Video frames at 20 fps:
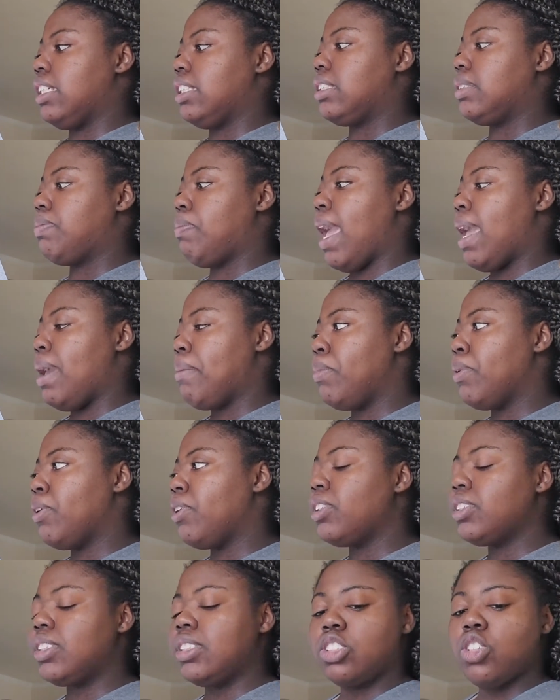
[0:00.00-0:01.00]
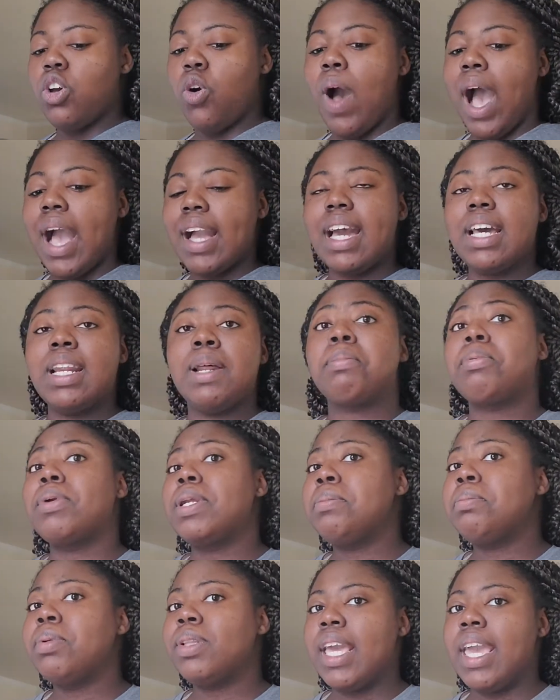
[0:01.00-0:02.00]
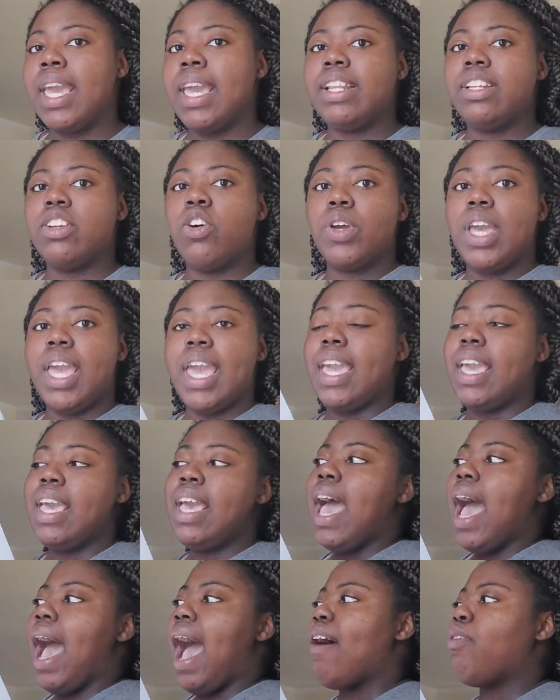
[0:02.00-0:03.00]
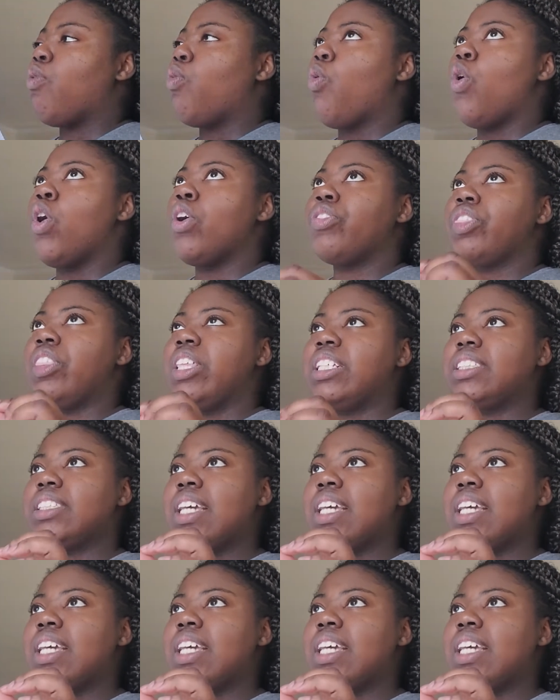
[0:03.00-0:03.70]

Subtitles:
papers. So I kind of pre-planned, okay, I want this